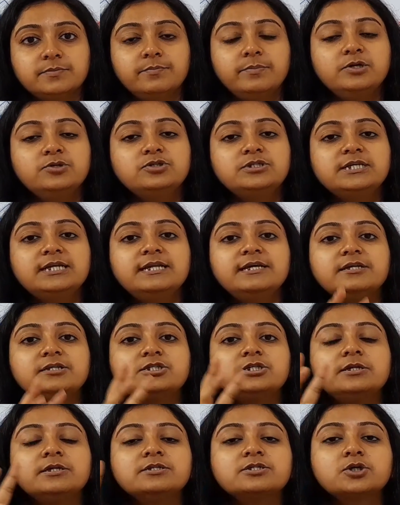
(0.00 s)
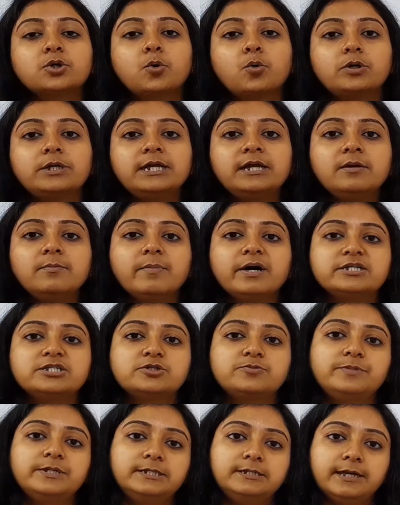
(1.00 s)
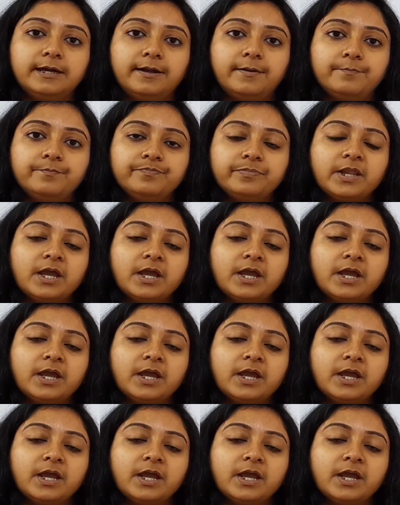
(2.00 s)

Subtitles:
Mucilaginous coating must be there.